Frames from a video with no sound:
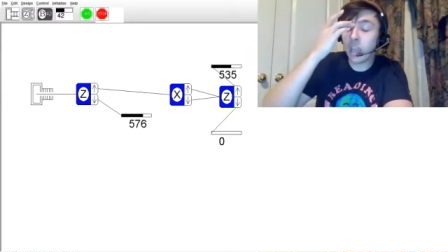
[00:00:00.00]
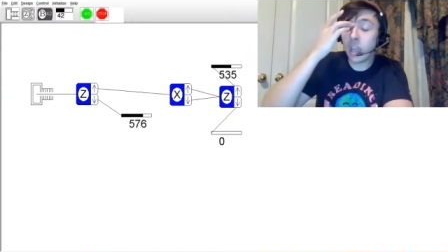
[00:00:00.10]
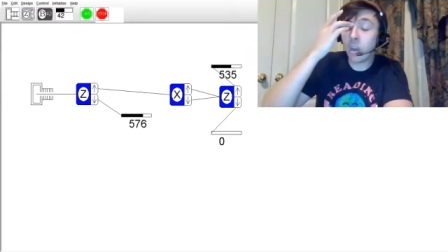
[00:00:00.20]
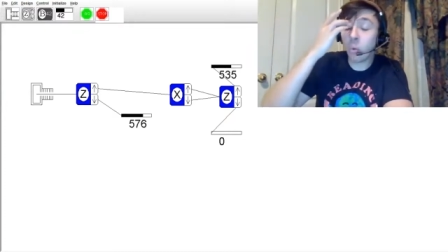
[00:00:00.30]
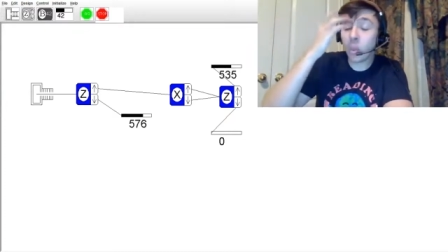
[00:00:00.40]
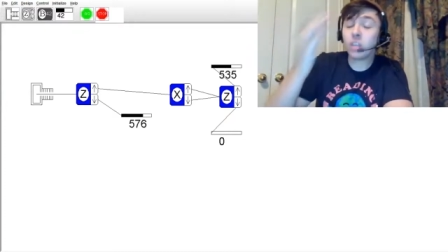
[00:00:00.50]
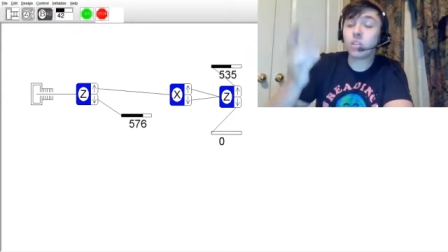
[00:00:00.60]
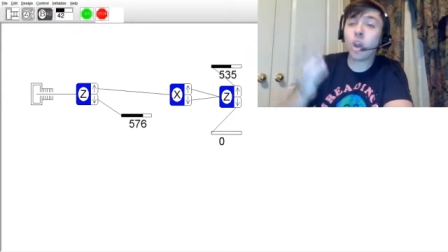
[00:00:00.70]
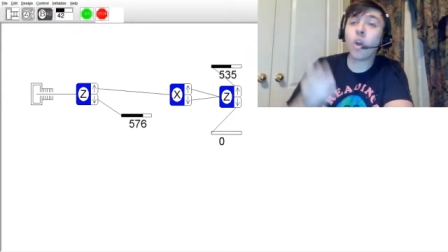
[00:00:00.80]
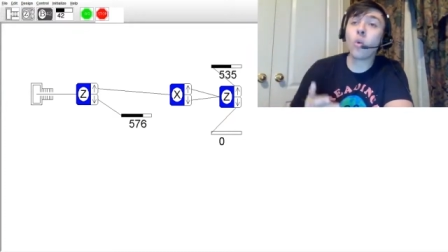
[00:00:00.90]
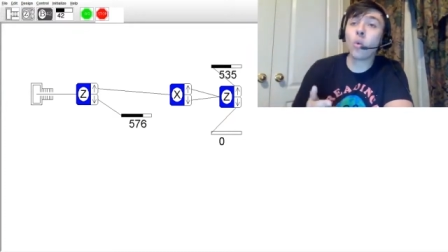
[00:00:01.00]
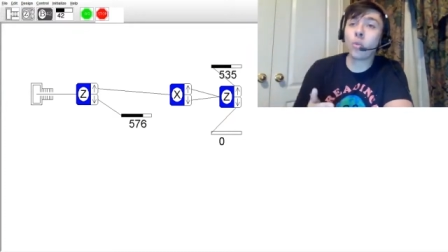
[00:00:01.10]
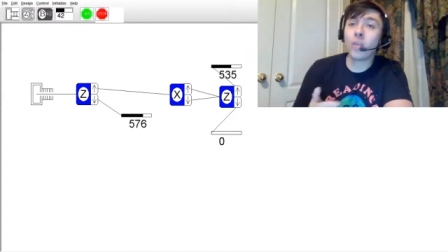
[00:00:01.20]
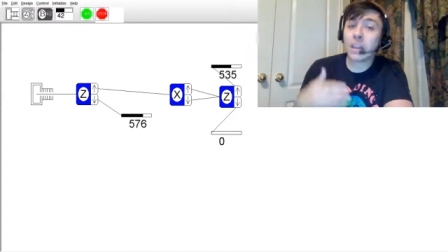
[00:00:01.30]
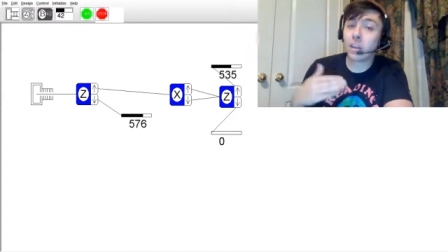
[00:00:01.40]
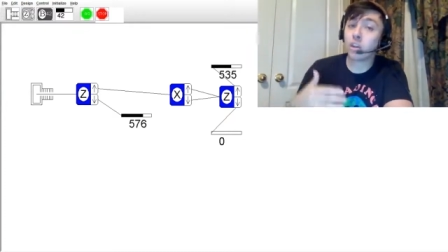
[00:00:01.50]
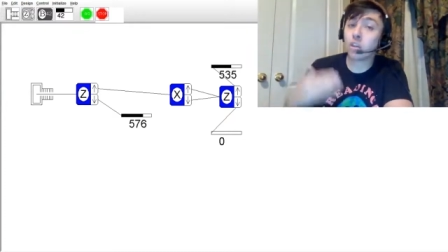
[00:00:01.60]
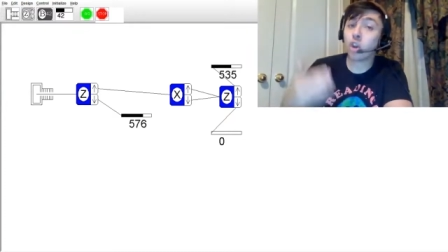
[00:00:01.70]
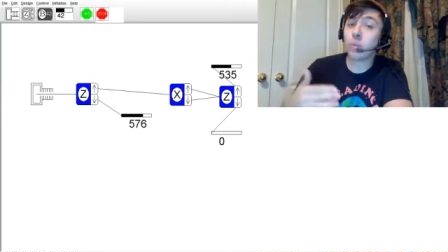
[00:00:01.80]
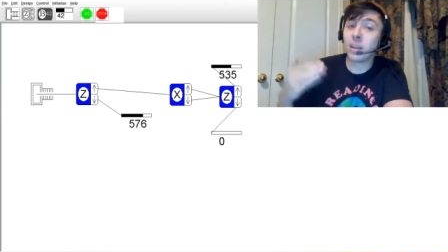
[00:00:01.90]
We know that's a
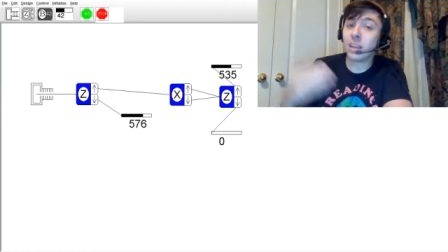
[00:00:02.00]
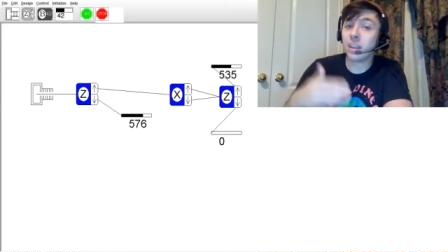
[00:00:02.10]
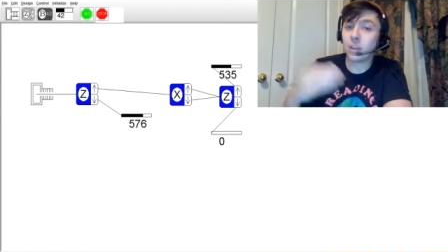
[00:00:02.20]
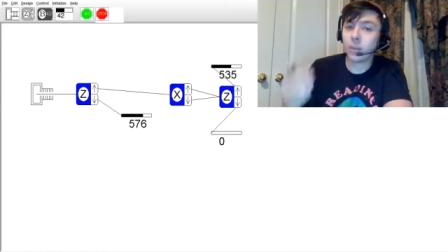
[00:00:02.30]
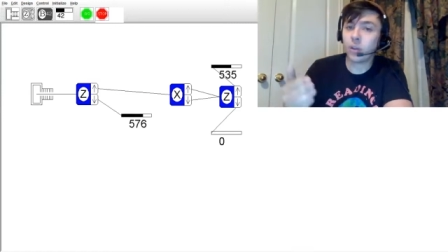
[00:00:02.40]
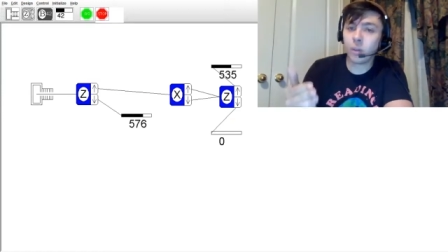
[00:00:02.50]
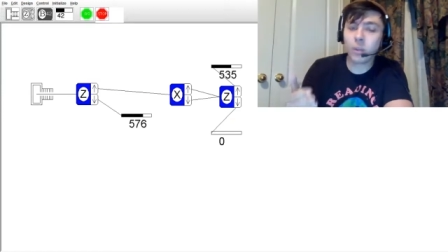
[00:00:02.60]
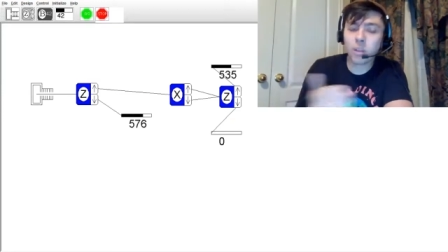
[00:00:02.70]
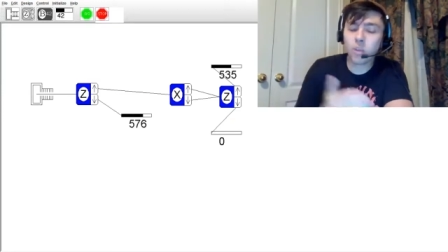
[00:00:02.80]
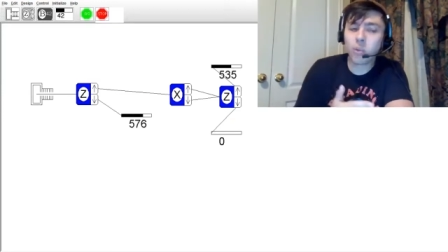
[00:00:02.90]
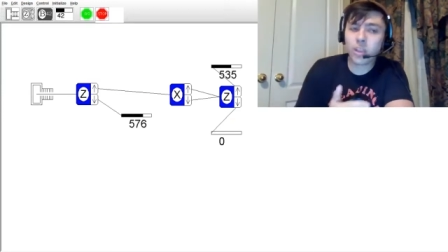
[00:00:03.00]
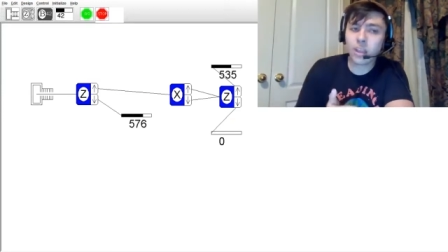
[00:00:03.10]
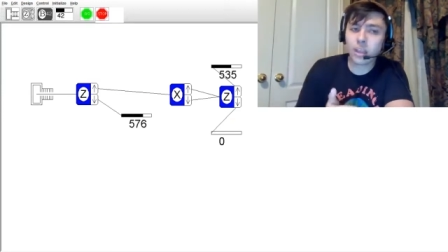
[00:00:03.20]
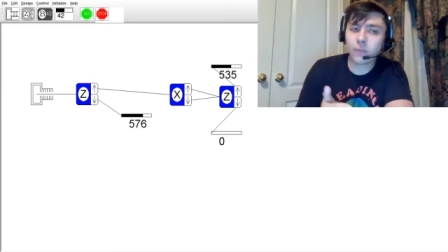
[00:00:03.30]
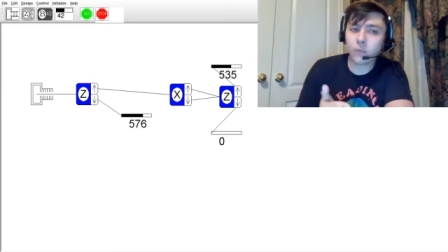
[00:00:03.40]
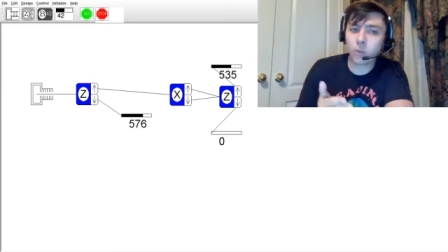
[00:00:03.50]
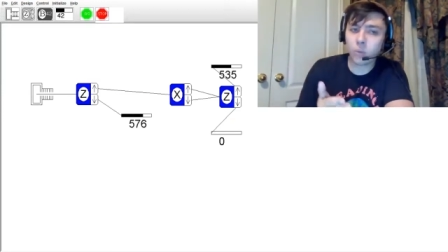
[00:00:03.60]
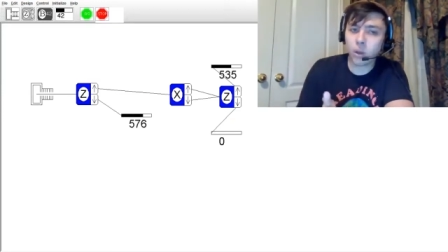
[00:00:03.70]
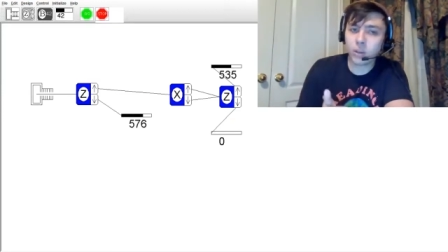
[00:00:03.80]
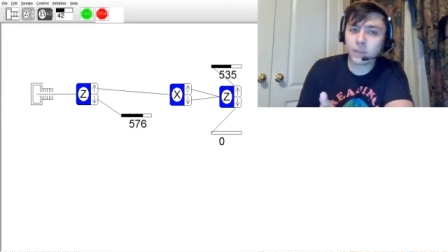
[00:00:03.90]
deterministic theory, but it's almost as if
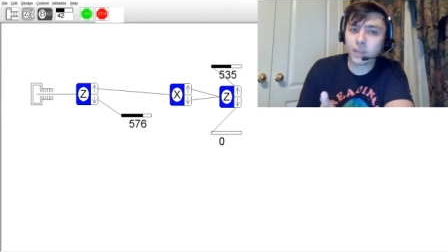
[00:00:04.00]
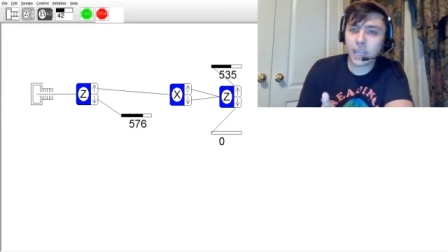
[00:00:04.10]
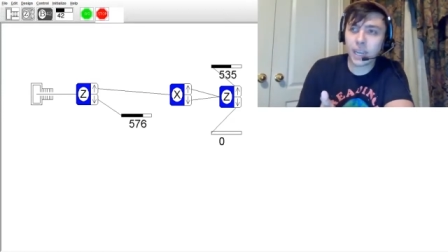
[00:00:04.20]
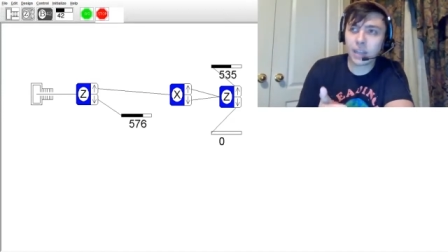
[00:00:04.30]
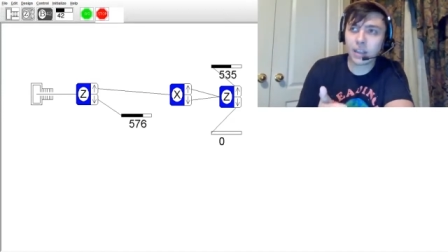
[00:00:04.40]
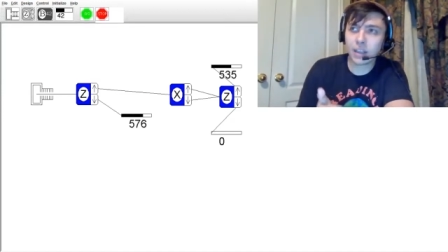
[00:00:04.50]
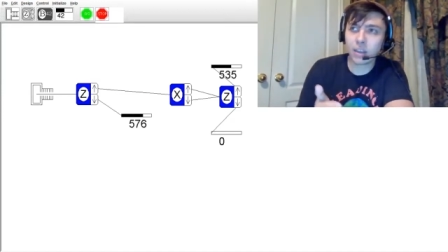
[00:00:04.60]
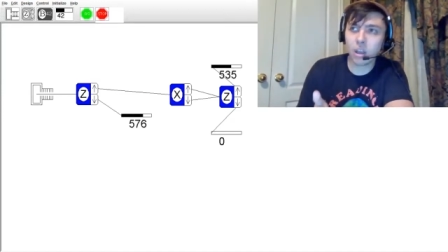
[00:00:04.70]
quantum mechanics is not